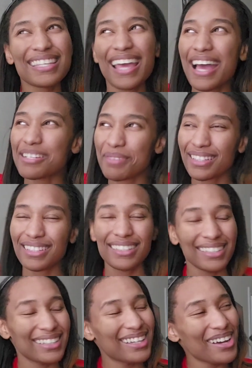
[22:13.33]
Cash me the
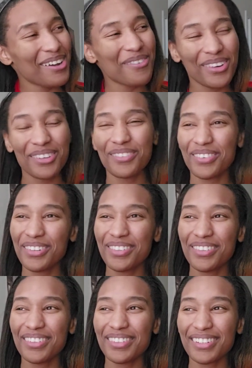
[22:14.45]

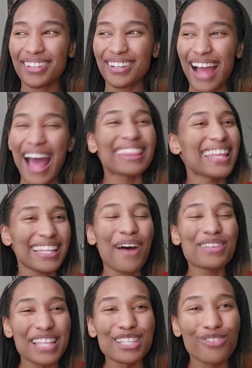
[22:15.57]
go. I think that
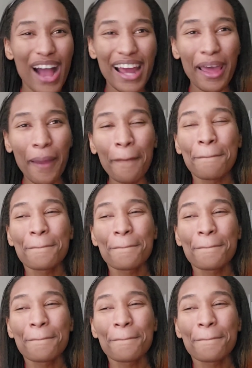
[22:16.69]
was next Friday.